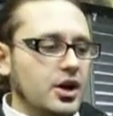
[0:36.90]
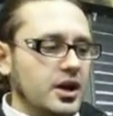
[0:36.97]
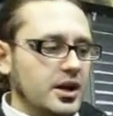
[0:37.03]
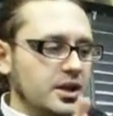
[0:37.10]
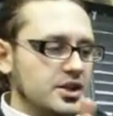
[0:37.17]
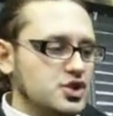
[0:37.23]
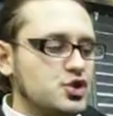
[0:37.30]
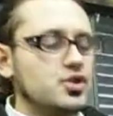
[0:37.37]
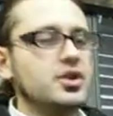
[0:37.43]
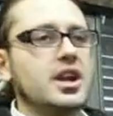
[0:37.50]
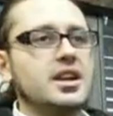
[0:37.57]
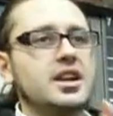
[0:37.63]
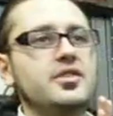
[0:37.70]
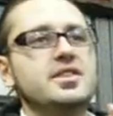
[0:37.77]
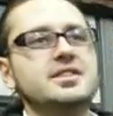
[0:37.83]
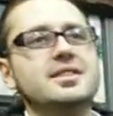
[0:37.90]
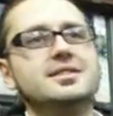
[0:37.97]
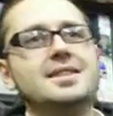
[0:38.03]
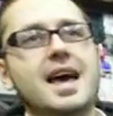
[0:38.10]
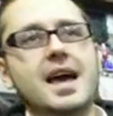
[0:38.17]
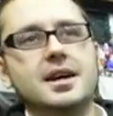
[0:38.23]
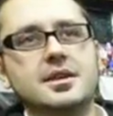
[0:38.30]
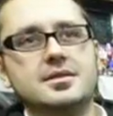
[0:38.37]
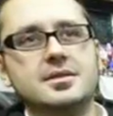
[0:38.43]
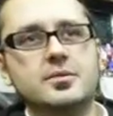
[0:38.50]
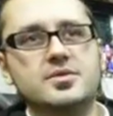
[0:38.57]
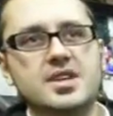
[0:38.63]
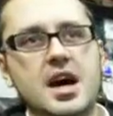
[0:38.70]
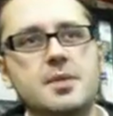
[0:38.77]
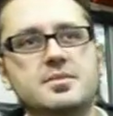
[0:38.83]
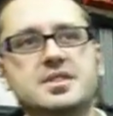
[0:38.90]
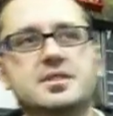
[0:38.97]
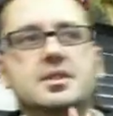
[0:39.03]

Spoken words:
It's true that there is a tag sometimes